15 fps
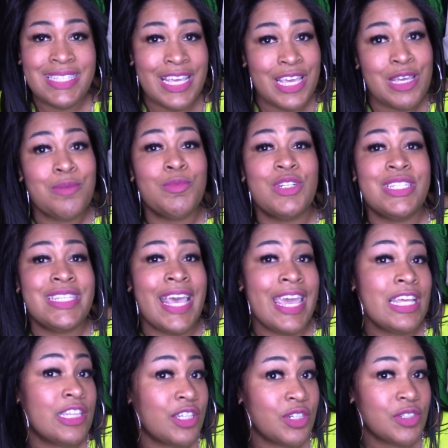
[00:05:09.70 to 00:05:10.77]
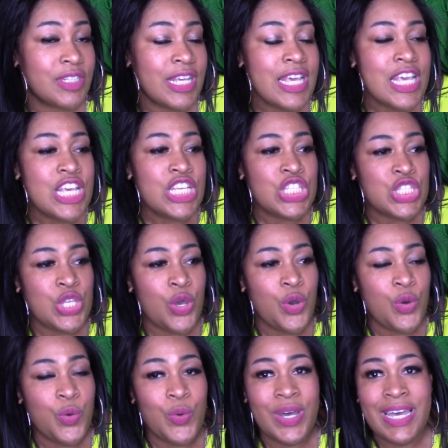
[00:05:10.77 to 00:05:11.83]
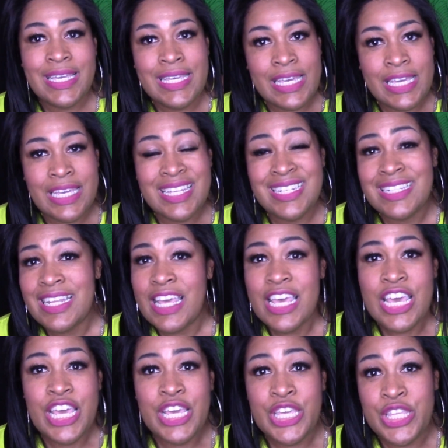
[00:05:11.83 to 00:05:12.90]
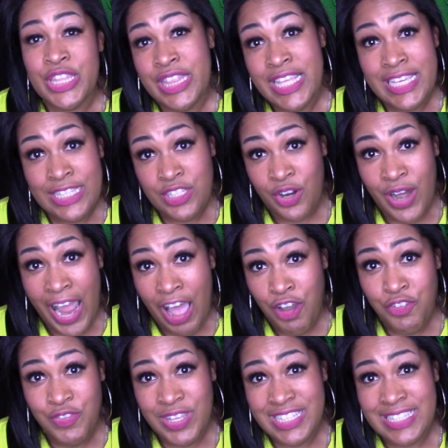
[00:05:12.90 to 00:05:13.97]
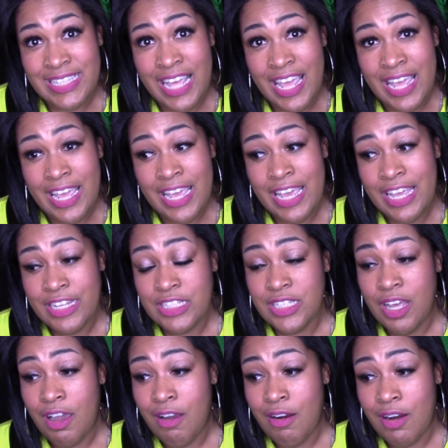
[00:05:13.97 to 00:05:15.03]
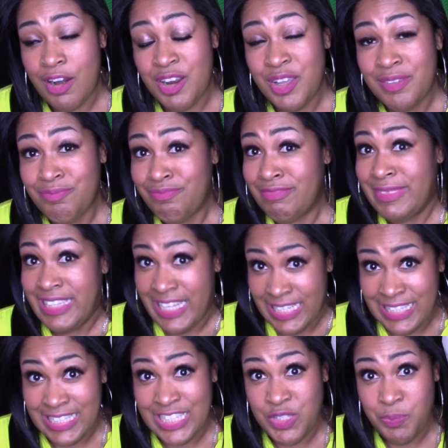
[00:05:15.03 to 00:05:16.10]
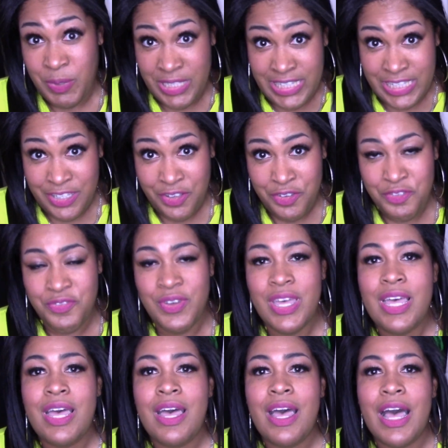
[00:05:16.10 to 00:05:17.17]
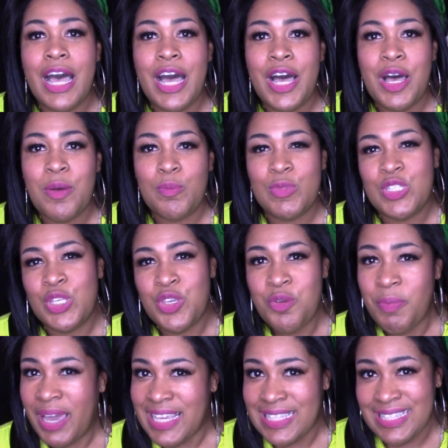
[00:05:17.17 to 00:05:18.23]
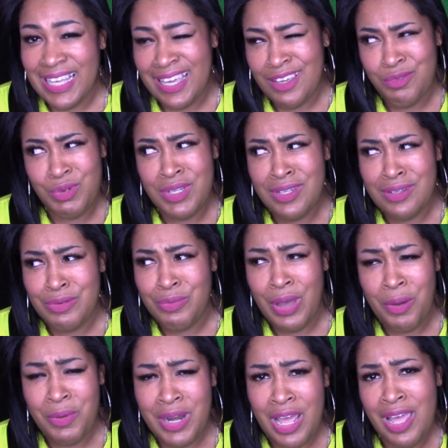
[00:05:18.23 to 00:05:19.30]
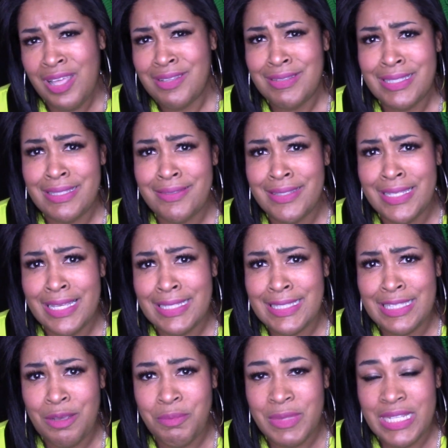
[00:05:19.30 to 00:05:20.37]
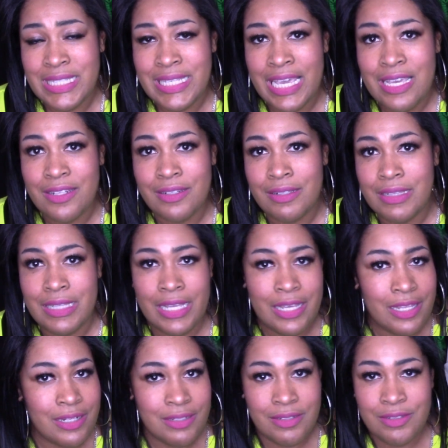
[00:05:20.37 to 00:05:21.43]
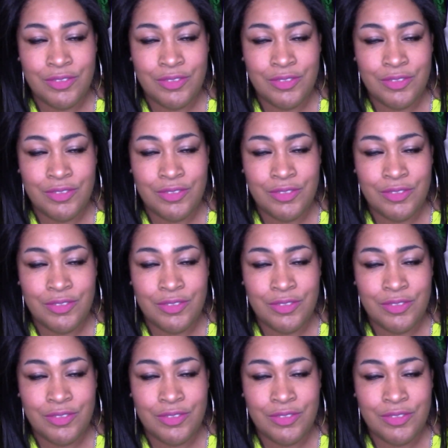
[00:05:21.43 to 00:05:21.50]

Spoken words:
hemmed or tailored. So again, these are outfits that are less expensive. So you might say, well, why would I get something tailored that,